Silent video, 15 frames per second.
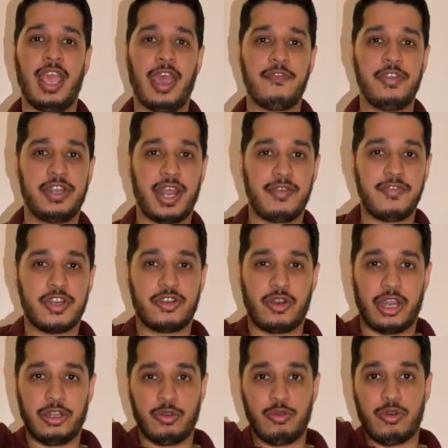every time you
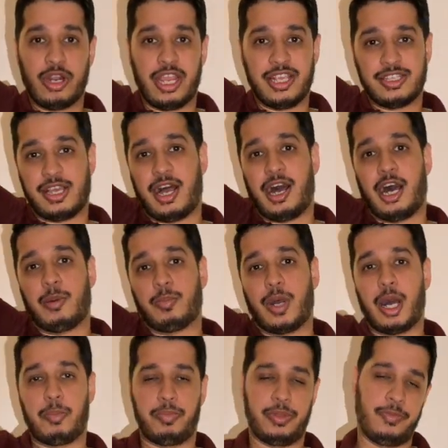try to raise our arm
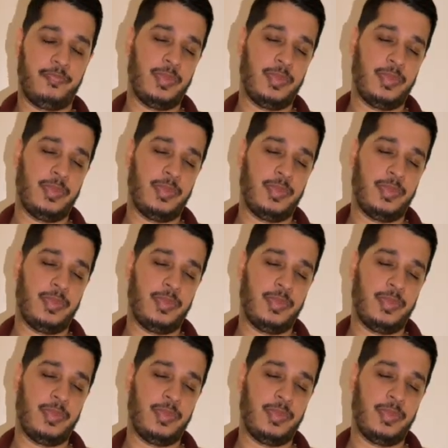up.